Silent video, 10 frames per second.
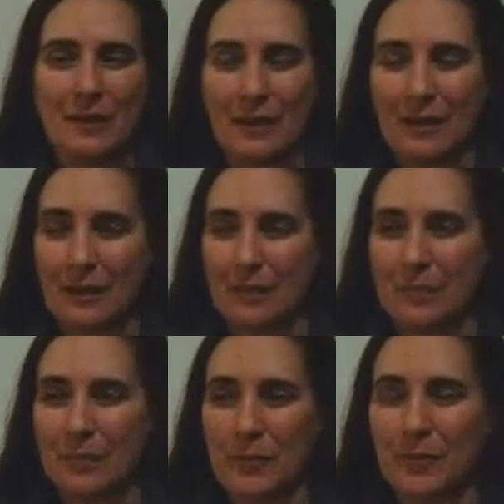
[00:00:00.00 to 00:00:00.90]
um,
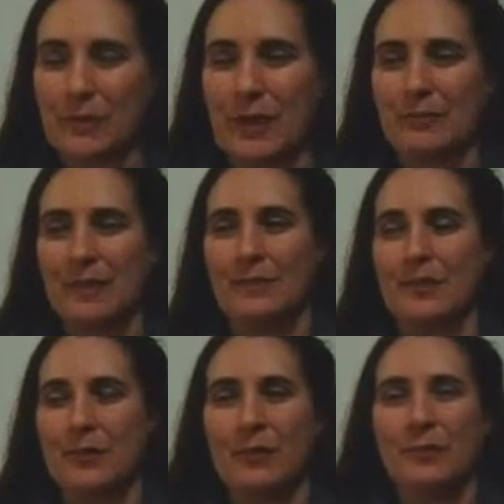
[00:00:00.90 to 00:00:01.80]
or not flaxseed
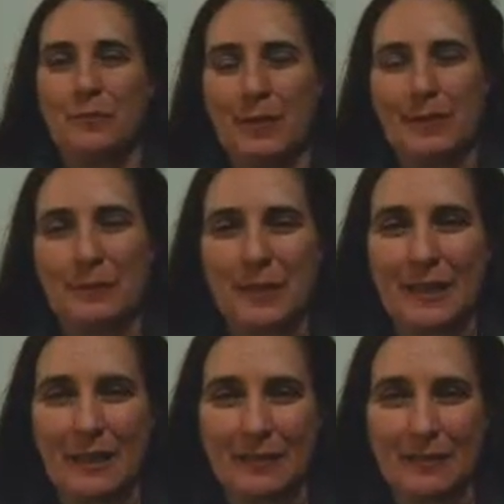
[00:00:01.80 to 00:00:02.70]
oil, but again,
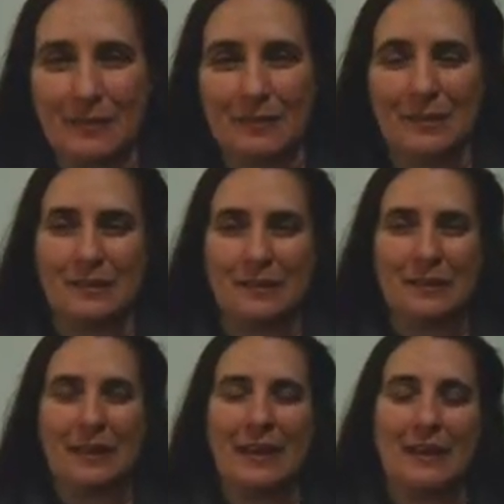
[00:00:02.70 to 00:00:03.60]
a linolenic
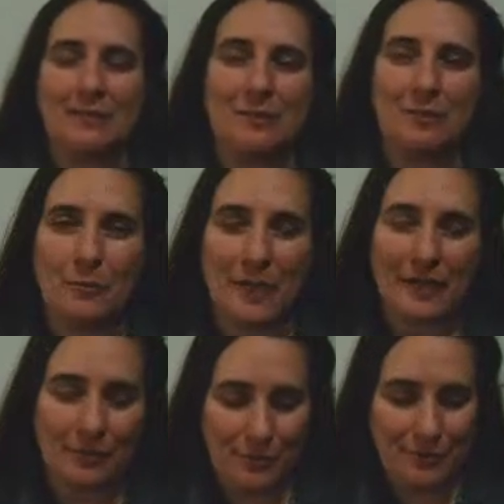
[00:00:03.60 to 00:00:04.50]
acid or
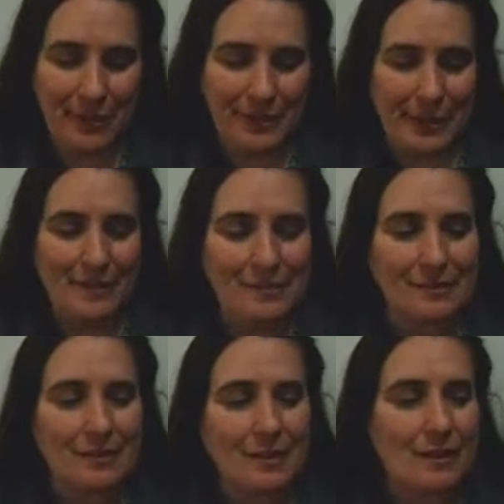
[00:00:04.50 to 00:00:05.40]
omega-3 fatty acid,
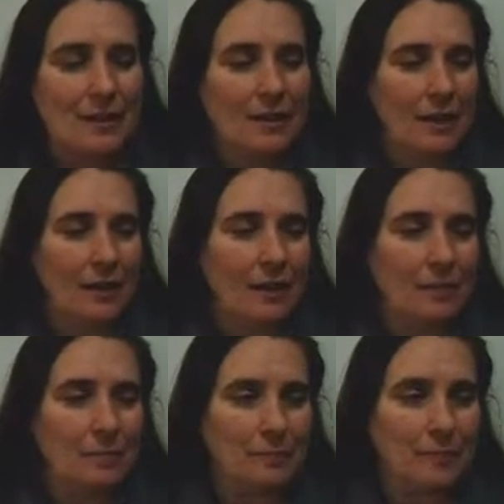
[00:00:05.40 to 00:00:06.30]

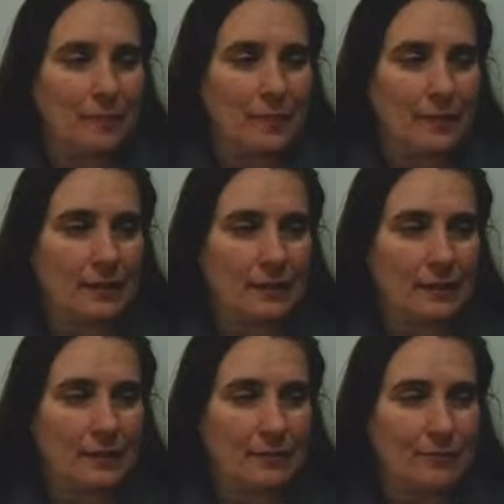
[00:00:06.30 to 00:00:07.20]
um, it,
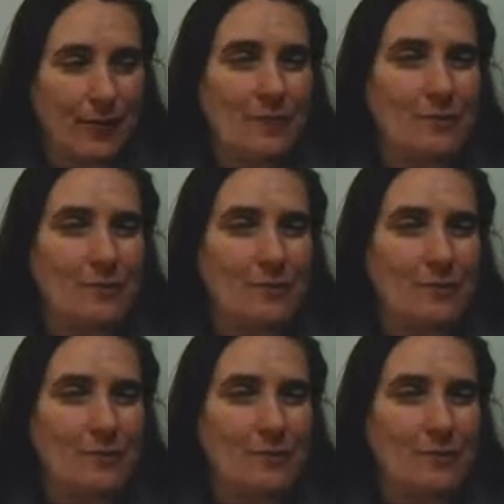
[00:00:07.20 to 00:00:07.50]
it's found